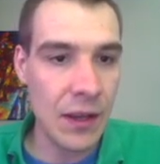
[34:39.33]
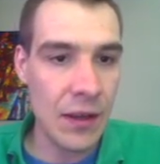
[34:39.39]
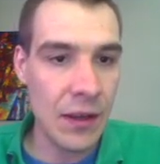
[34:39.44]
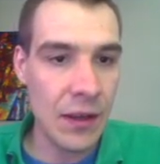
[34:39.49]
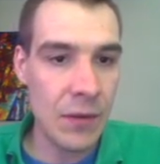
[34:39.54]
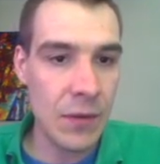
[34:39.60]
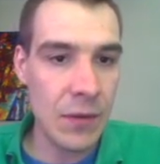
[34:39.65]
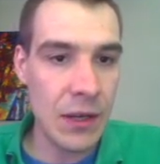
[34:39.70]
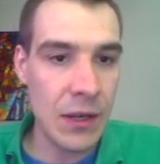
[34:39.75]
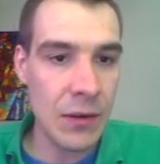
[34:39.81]

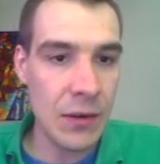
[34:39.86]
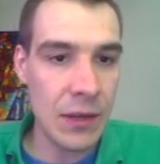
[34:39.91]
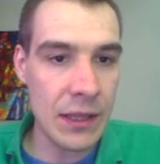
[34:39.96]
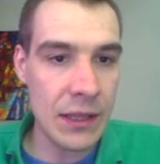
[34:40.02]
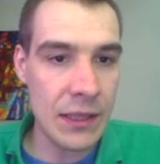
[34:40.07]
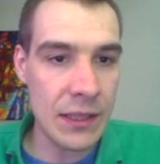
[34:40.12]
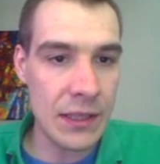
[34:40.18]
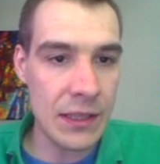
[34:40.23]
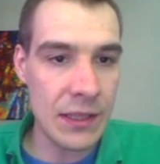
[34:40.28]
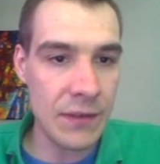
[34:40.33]
We know that
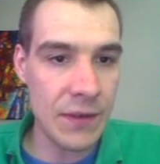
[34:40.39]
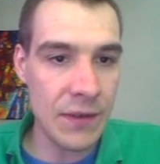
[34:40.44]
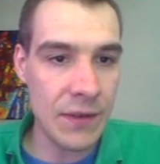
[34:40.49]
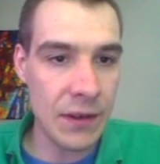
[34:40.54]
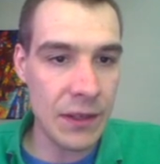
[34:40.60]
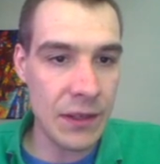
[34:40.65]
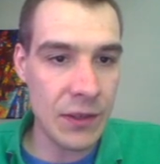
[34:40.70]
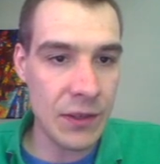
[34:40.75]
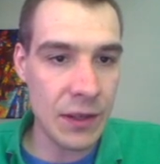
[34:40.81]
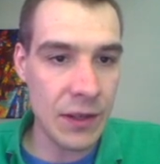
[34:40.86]
this is
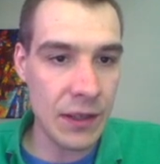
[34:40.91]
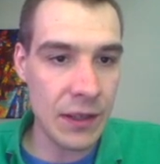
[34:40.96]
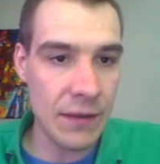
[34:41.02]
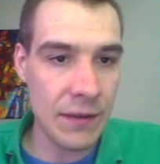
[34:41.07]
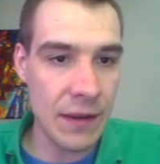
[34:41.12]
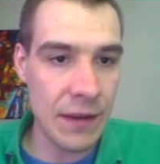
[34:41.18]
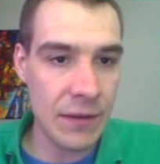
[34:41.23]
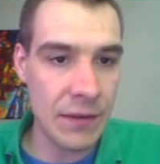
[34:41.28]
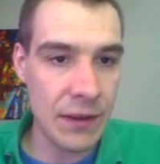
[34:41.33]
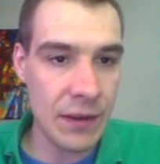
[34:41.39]
very strongly
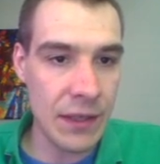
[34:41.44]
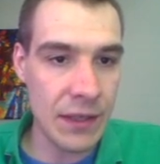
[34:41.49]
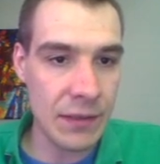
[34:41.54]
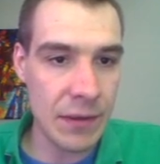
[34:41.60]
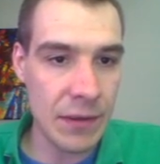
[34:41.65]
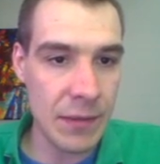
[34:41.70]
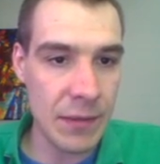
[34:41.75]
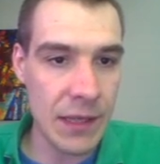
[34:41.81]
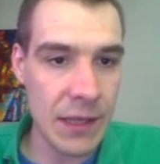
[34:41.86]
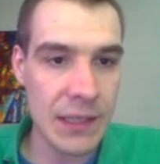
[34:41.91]
favored this
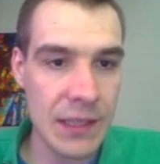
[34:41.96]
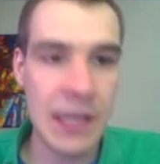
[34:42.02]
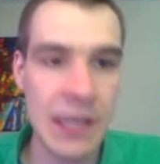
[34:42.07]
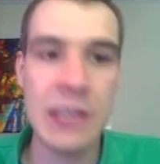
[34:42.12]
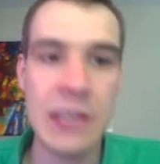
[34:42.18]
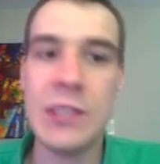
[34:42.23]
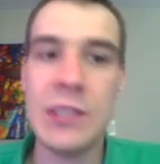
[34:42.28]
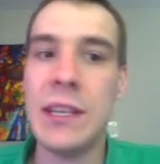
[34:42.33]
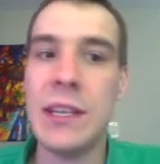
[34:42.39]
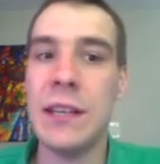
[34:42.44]
way because
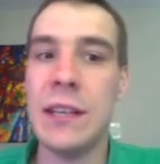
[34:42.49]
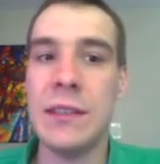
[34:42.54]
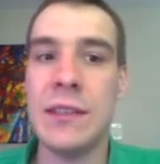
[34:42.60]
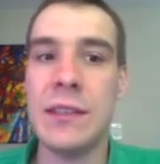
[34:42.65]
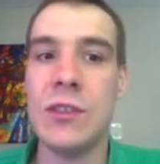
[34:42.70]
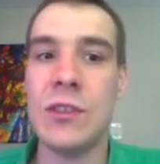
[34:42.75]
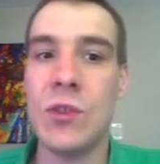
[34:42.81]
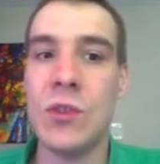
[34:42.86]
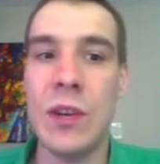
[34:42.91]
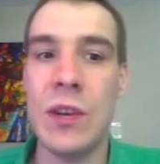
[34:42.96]
HCl is
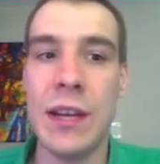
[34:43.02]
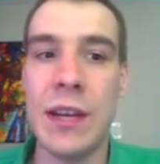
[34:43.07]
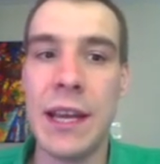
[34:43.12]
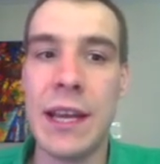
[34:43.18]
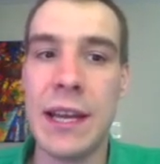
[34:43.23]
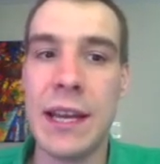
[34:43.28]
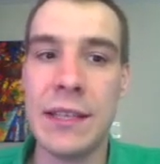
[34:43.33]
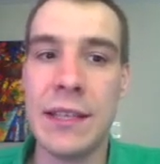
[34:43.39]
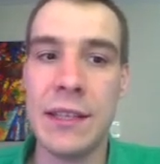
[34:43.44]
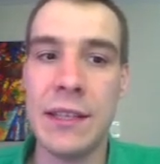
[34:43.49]
a strong
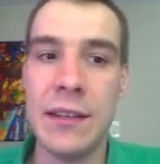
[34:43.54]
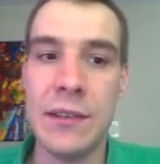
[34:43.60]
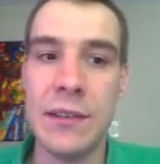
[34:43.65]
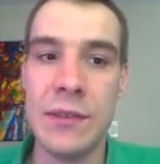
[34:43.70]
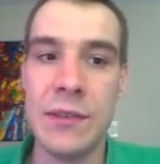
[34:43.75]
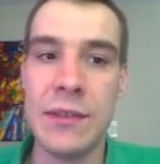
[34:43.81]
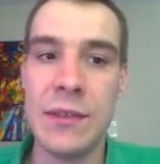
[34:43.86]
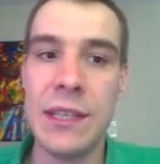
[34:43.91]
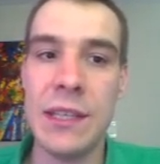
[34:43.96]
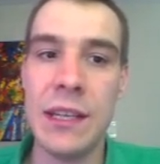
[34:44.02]
acid.
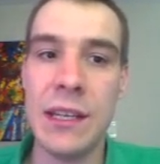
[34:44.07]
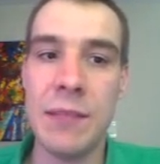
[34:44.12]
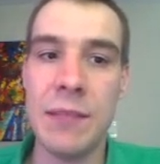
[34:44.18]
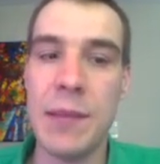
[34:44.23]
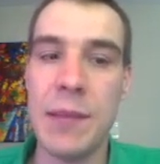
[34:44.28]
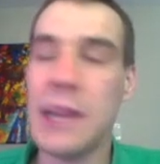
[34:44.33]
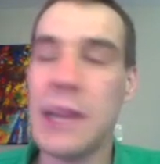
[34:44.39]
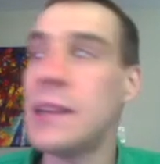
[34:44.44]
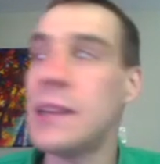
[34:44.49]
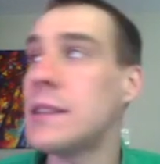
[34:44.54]
So Cl
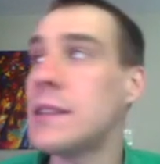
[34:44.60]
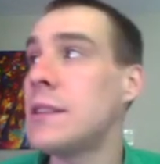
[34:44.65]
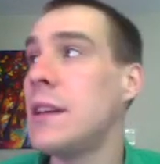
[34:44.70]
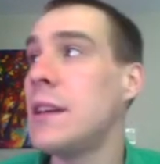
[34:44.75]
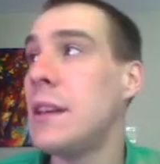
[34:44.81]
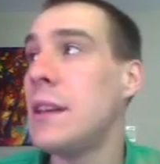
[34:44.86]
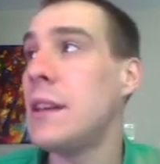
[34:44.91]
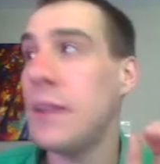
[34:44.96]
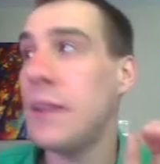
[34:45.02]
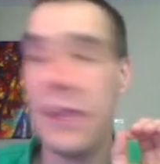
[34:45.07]
minus
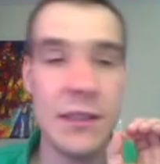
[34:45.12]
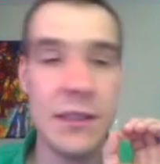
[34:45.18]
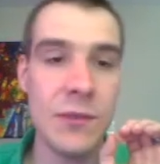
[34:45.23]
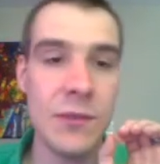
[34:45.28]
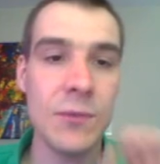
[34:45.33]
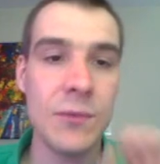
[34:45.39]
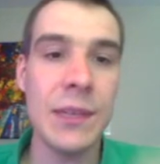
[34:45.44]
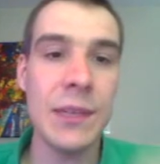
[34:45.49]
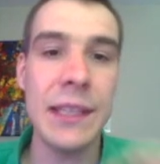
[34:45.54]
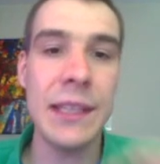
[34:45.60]
is a
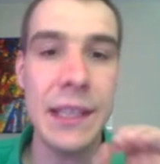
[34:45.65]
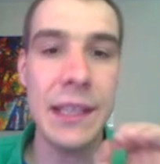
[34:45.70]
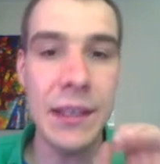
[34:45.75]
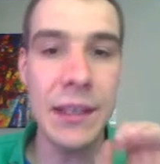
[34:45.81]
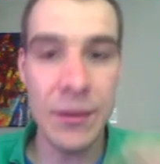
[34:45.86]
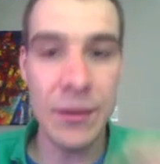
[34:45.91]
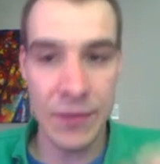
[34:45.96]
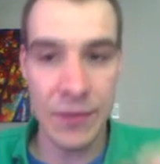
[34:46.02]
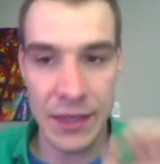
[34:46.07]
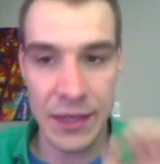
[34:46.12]
really,
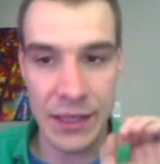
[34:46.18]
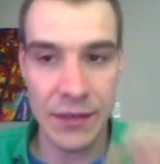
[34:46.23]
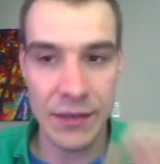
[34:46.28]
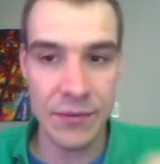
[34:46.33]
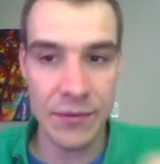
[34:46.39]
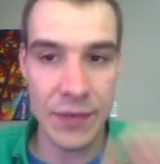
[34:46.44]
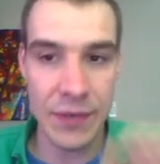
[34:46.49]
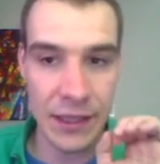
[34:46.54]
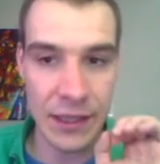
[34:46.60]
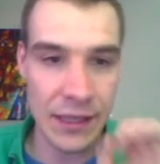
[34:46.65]
really,
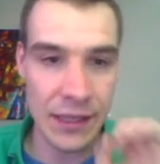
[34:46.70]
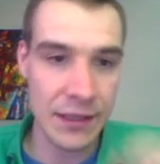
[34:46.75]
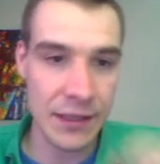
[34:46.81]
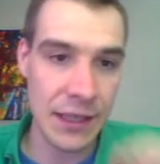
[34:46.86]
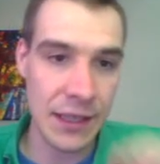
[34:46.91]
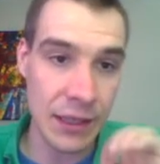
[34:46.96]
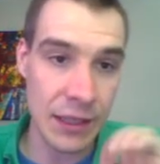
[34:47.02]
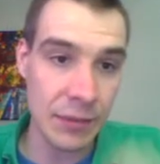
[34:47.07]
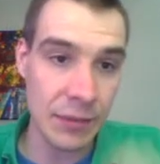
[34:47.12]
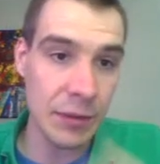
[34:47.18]
really
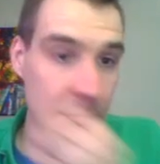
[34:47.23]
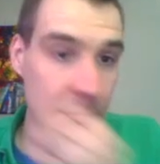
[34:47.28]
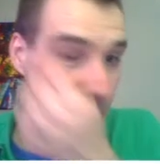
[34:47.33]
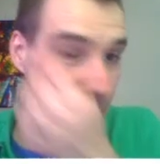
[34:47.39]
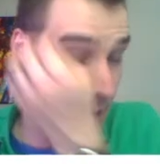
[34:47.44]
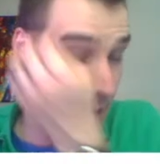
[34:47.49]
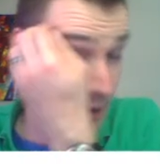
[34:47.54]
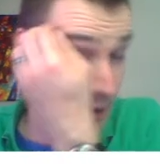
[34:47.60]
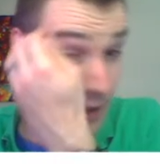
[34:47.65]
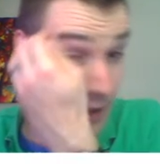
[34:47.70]
terrible
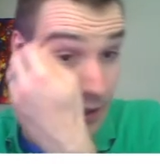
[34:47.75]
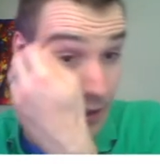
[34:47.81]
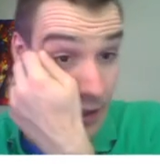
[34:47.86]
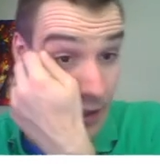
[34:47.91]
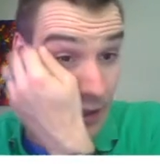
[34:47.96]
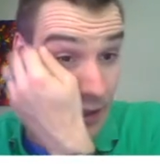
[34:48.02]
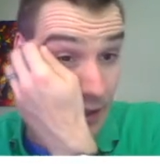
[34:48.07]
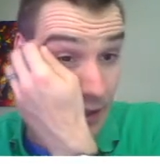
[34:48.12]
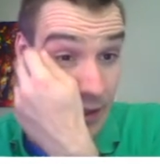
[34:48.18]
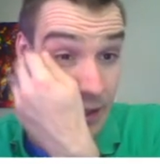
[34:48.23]
base.
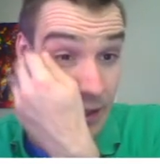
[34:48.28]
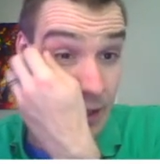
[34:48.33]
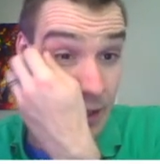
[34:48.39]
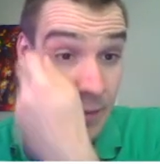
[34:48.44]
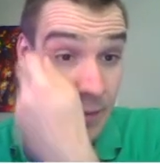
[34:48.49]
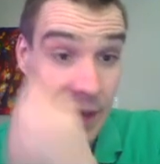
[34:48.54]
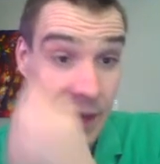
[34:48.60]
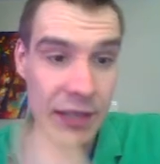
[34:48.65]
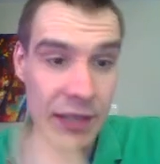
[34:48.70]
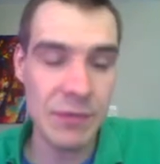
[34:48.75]

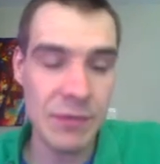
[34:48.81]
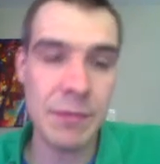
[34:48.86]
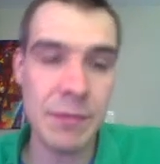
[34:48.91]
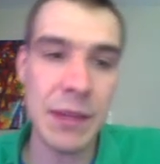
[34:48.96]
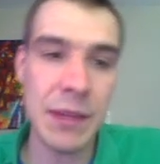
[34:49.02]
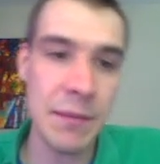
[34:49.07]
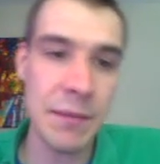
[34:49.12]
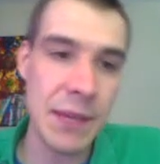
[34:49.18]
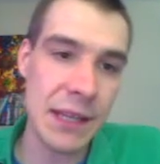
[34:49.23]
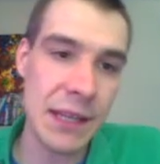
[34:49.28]
Cl minus would
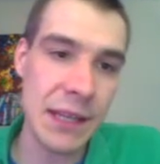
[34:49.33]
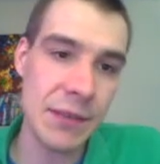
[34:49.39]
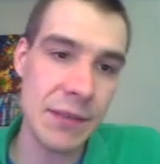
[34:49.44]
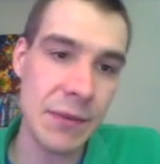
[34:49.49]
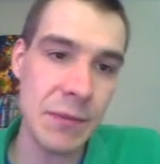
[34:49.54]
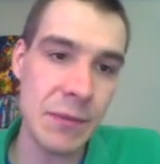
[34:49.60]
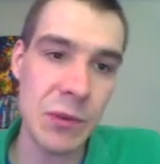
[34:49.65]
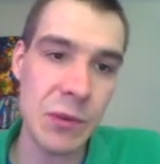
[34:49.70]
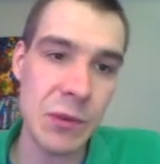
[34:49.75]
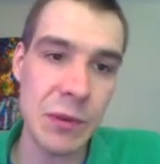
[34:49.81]
be the base. It
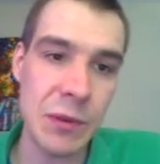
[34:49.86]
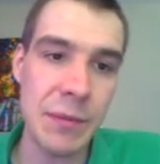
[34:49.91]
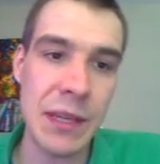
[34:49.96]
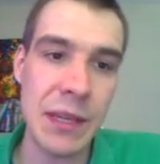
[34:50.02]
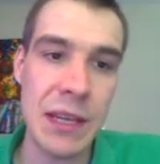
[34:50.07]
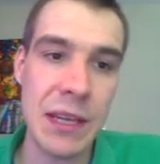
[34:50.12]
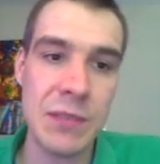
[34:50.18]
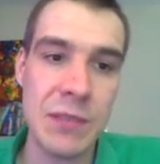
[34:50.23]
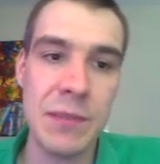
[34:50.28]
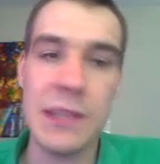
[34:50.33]
would absorb
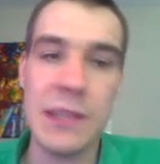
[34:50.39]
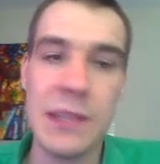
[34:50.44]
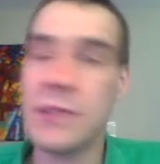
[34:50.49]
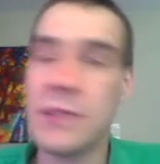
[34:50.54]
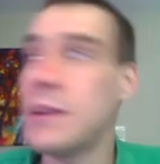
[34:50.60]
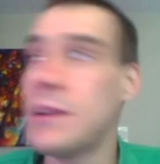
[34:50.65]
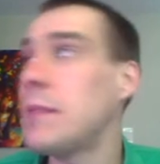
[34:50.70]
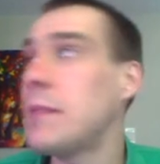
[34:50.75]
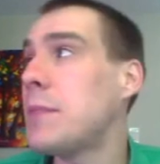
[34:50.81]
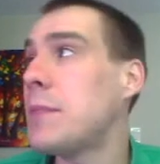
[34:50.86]
the H plus,
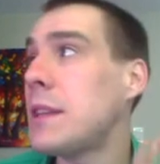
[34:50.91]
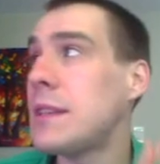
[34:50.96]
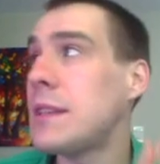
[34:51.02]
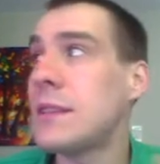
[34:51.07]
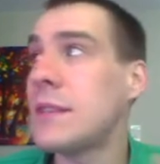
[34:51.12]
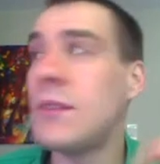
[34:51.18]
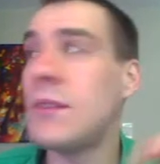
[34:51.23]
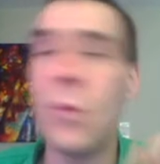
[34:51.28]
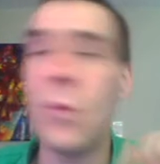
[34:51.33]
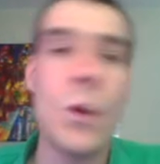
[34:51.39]
right? But it
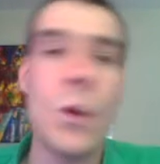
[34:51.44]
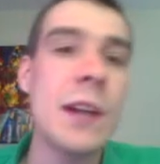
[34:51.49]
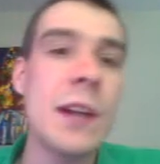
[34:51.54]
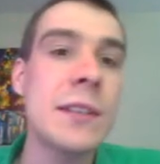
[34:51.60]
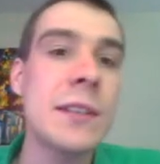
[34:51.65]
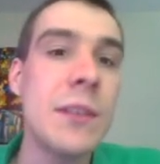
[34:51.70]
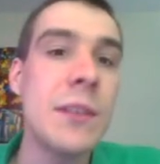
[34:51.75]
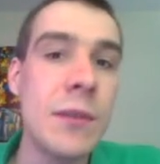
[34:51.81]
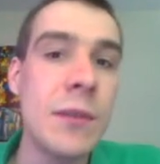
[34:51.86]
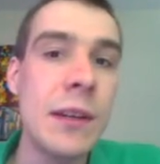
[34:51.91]
doesn't
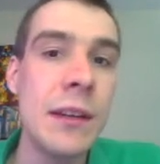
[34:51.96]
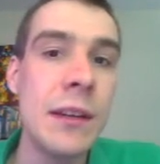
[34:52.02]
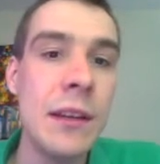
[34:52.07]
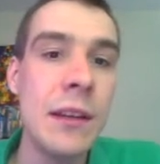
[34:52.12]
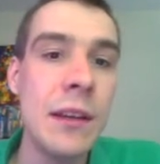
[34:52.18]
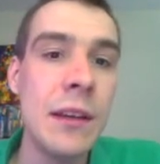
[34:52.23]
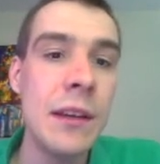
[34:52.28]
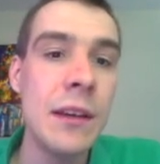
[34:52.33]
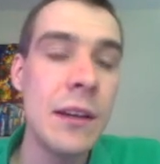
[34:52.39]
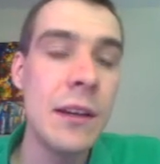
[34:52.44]
want to.
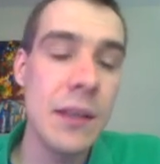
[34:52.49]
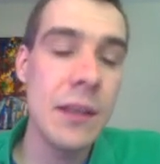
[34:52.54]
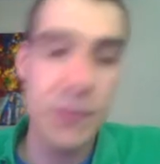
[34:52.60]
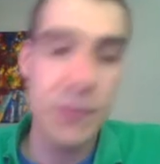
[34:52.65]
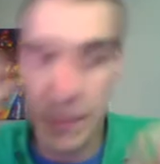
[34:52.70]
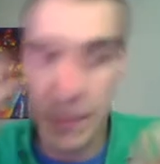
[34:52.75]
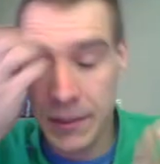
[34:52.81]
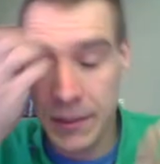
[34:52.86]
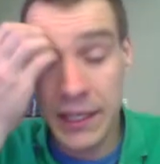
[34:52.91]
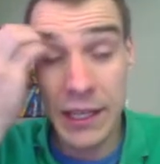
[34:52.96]

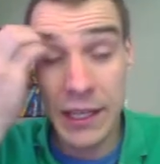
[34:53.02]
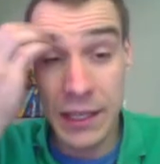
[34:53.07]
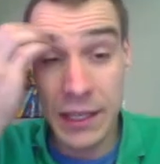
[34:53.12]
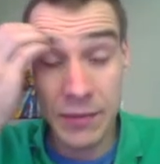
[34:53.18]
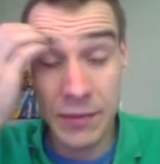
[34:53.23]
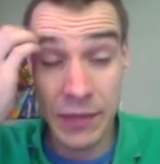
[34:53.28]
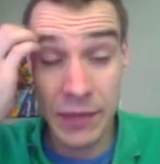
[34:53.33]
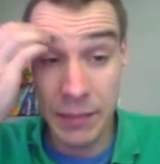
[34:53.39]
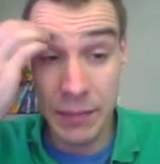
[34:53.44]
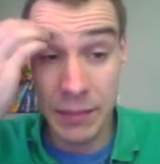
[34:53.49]
We're putting in
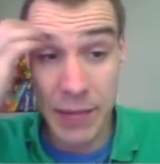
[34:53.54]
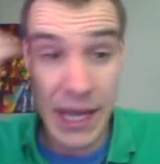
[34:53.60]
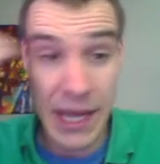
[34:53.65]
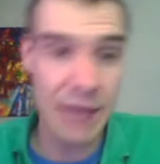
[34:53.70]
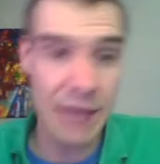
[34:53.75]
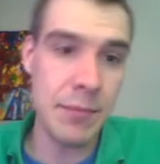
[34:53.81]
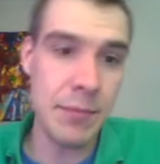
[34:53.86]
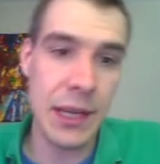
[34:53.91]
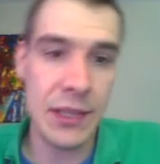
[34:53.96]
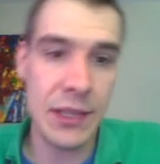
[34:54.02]
this really
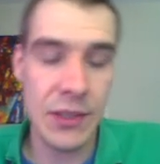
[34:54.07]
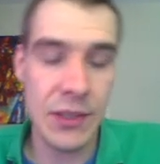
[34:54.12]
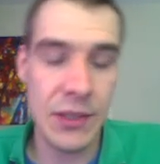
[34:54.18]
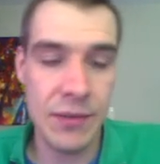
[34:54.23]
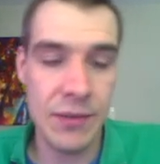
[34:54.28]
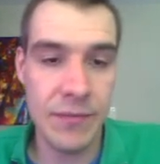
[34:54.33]
bad base.